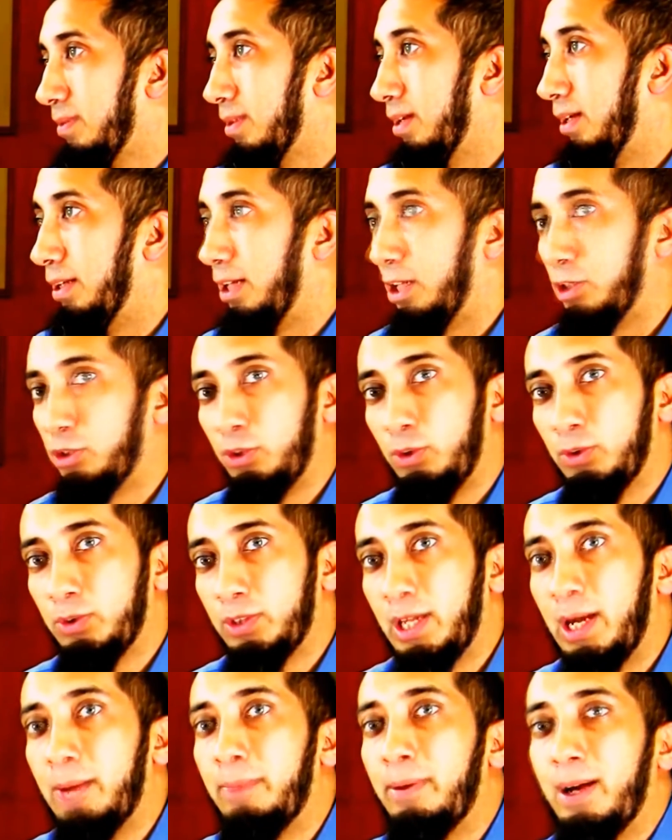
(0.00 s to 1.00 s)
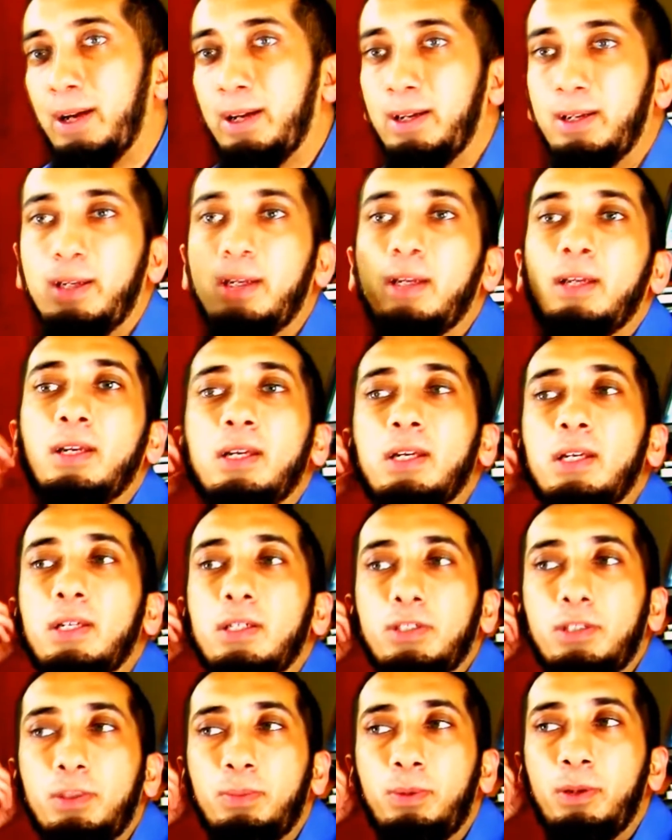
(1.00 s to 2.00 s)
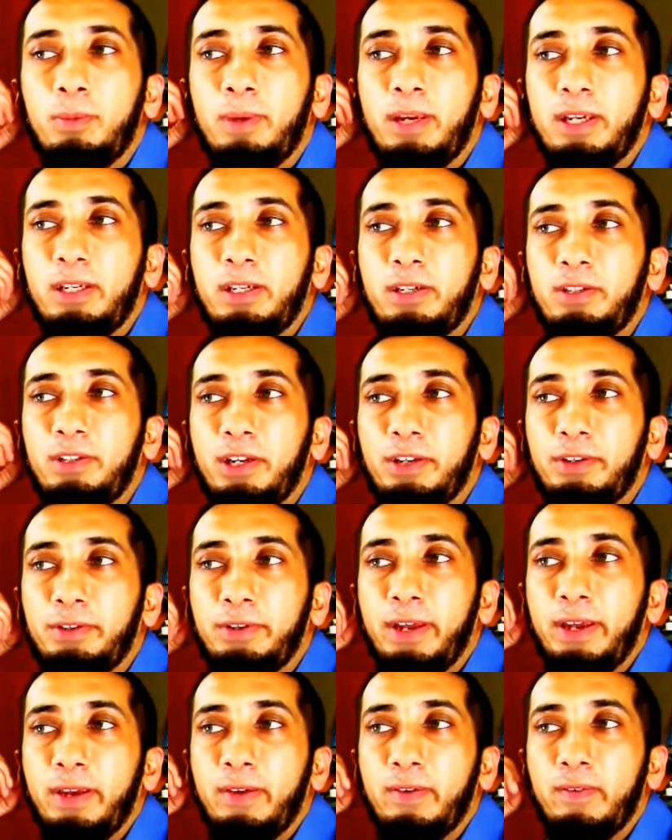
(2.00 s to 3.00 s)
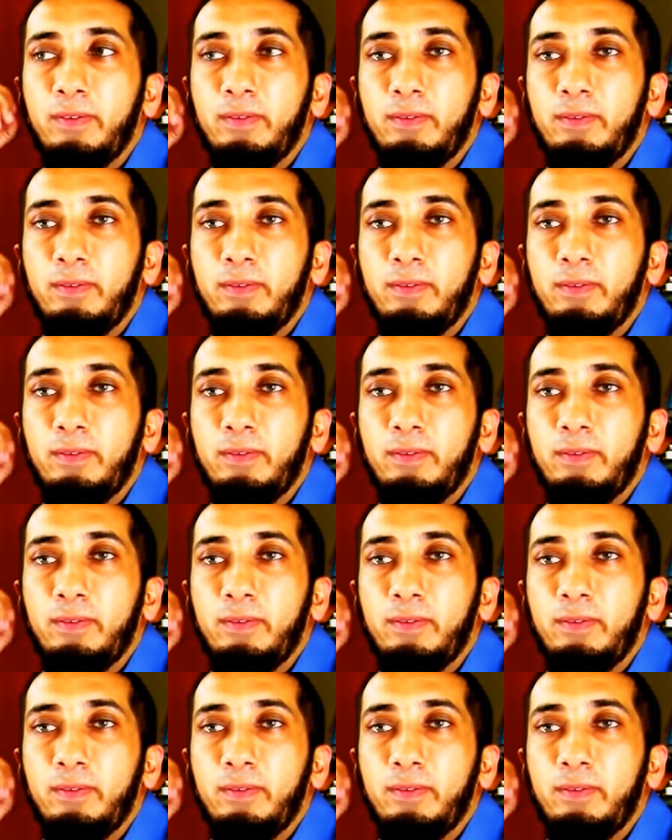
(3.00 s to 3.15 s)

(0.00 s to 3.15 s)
And they get so used to Abba. She pulled my ear the other day.